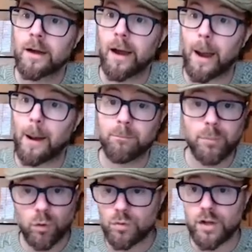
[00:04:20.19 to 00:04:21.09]
um, but
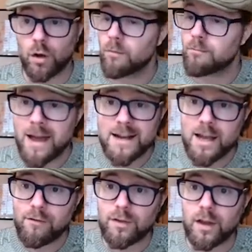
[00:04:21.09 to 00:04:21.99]
also many
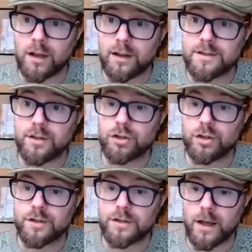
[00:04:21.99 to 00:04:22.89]
other things such
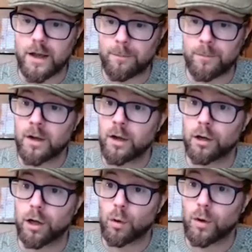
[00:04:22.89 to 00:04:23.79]
as um,
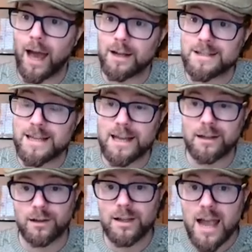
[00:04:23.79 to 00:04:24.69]

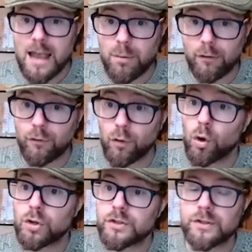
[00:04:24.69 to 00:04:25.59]
locality, labour
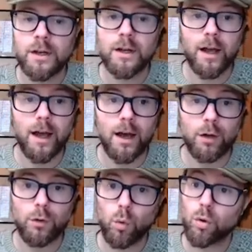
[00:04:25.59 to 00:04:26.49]
force, uh,
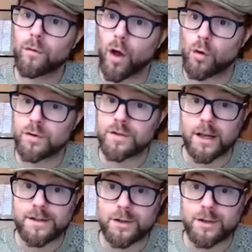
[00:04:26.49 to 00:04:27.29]
and all of those things.